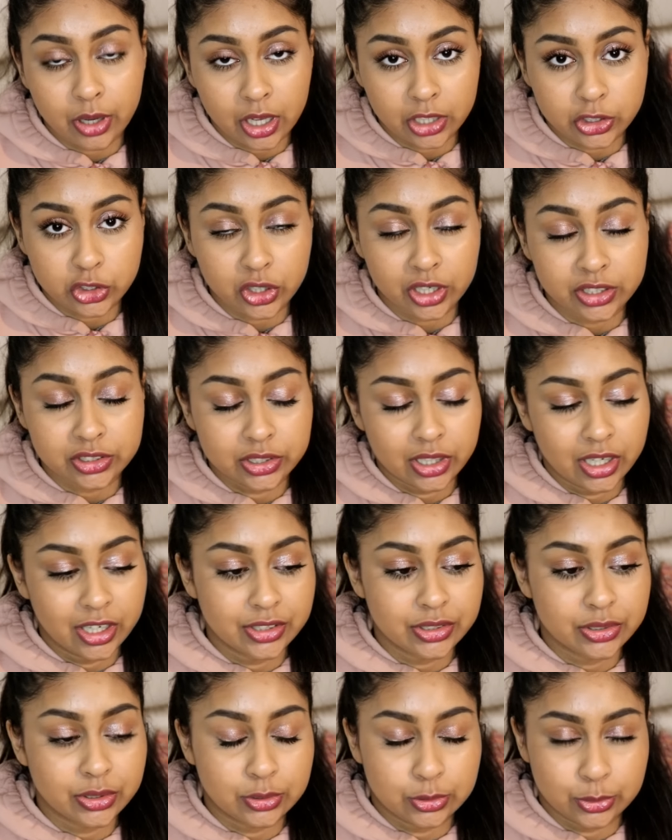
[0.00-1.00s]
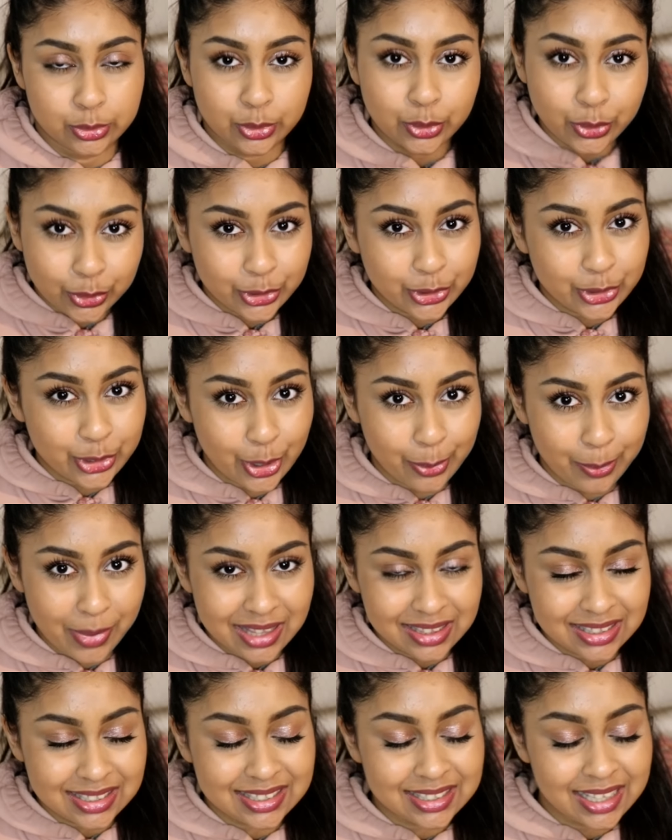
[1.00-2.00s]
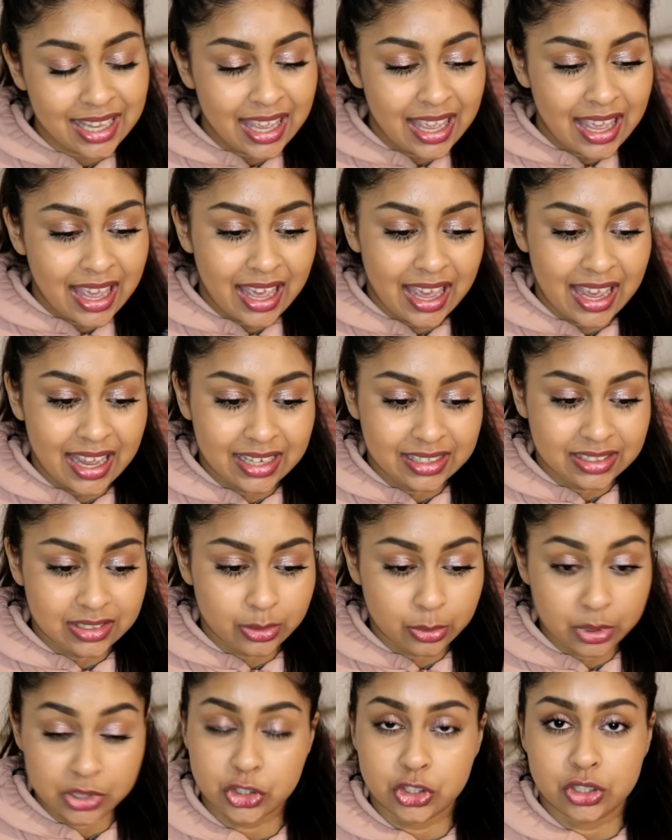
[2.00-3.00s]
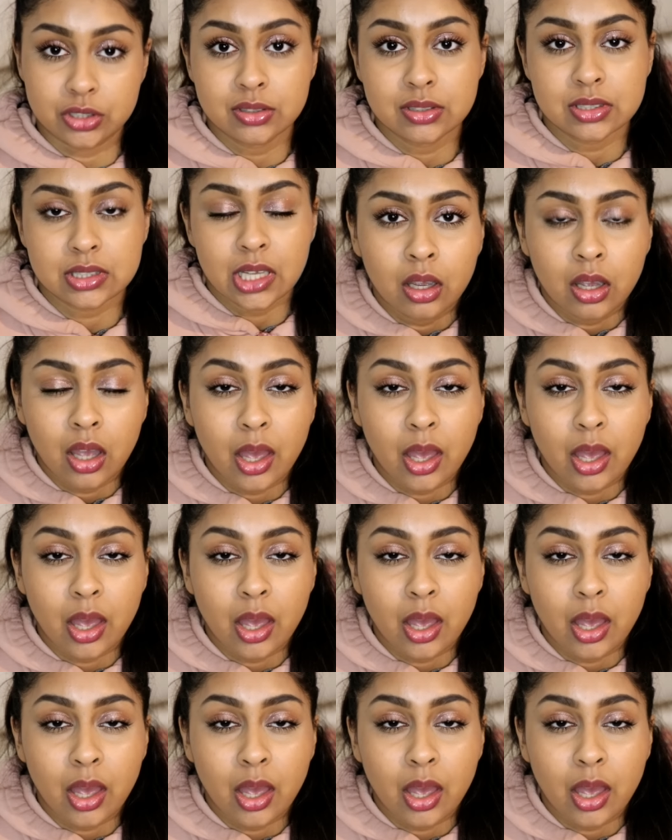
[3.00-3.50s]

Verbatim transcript: I try to answer to all your comments and questions.